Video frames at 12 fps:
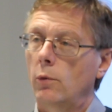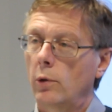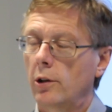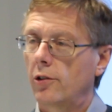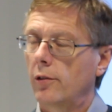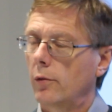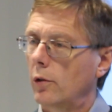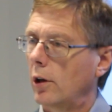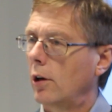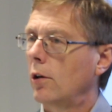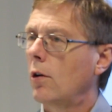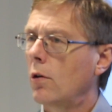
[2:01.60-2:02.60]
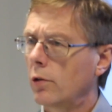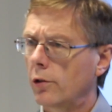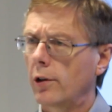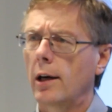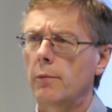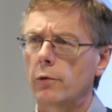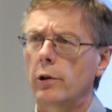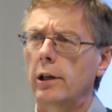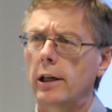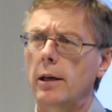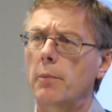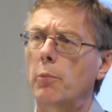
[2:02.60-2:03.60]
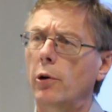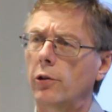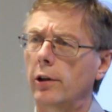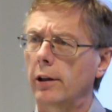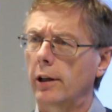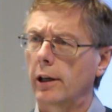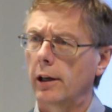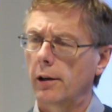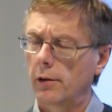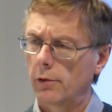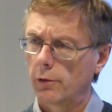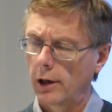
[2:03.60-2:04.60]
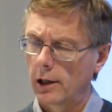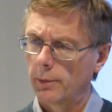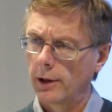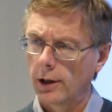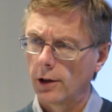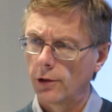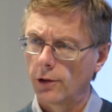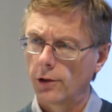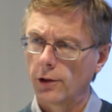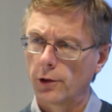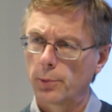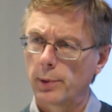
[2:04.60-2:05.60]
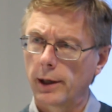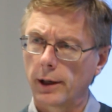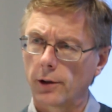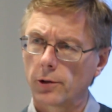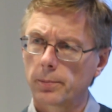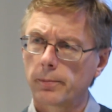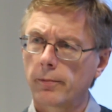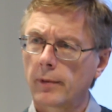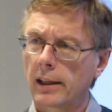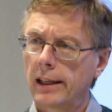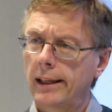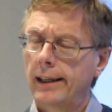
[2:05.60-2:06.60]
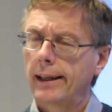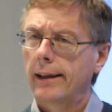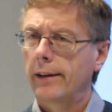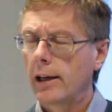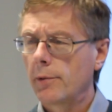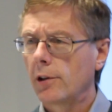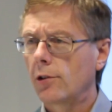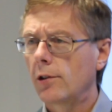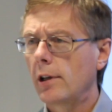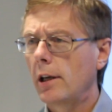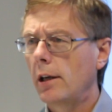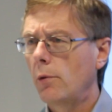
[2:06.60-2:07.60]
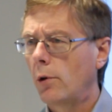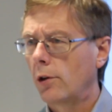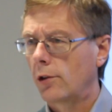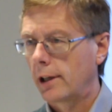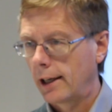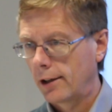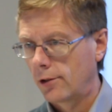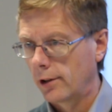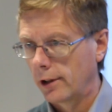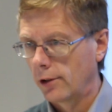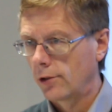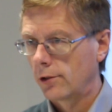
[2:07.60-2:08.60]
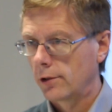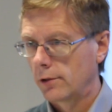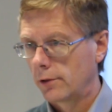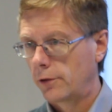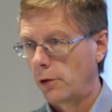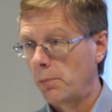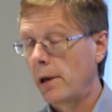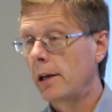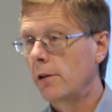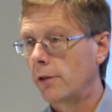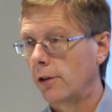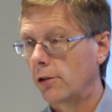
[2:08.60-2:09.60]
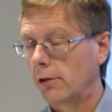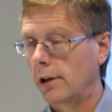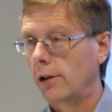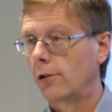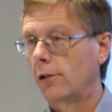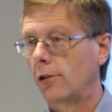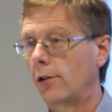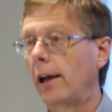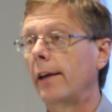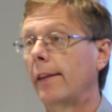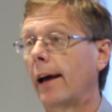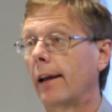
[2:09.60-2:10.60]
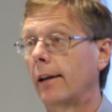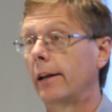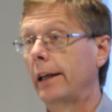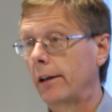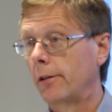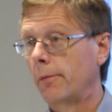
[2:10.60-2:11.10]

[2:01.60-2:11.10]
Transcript: were a long time really putting the recommendations into place. The MSC was a catalyst for many fisheries to take that lead.